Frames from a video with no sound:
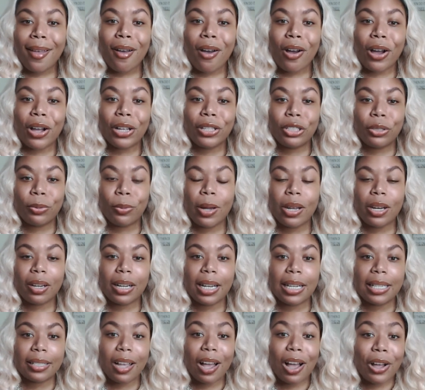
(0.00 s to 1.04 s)
On Twitter,
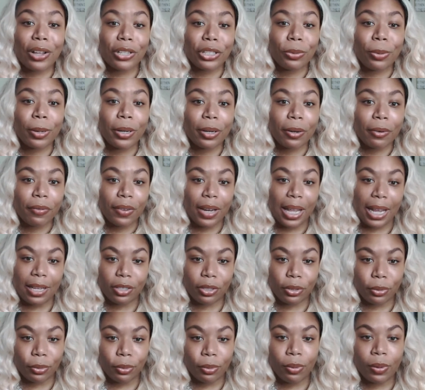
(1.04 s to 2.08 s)
it's called Twitter Flight
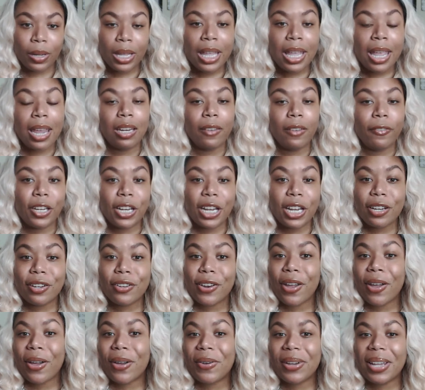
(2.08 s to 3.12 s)
School. And if you didn't
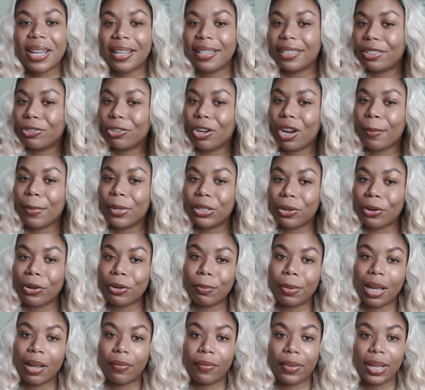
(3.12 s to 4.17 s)
know, Instagram is owned
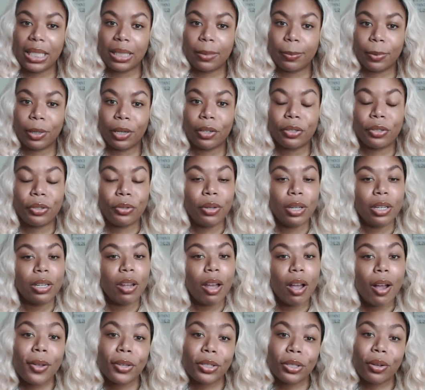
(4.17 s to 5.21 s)
by Facebook, so you can
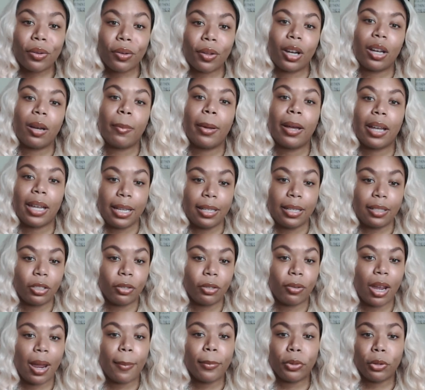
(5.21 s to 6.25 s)
also learn about
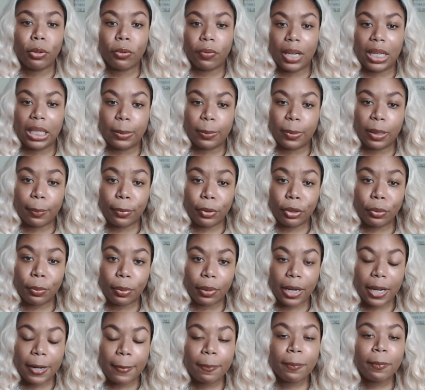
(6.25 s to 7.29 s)
Instagram through Facebook
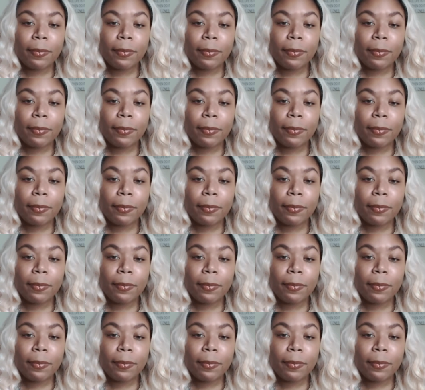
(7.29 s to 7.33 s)
Blueprint.